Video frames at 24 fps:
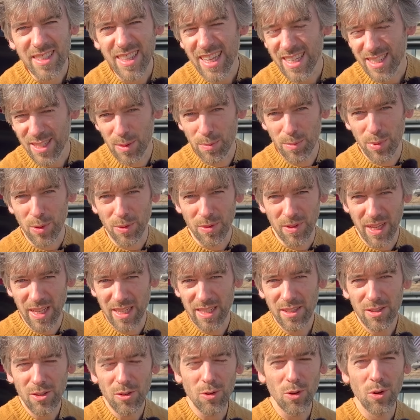that's the boot
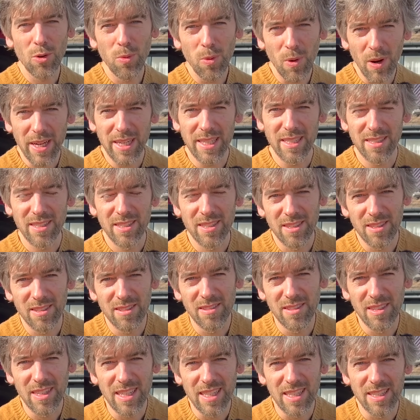then, not quite
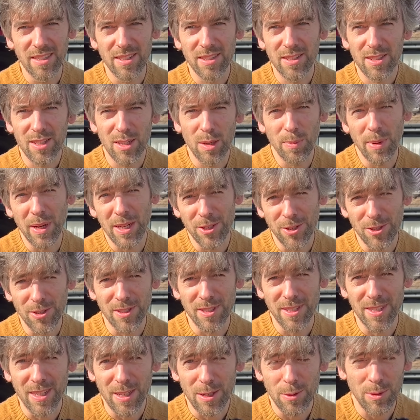as capacious
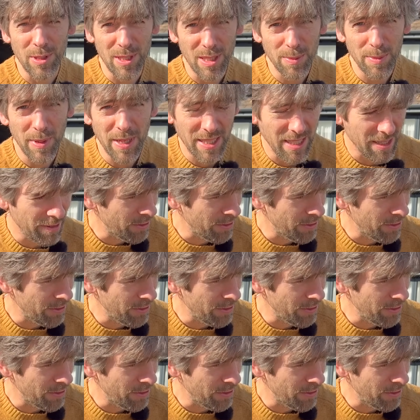as I was expecting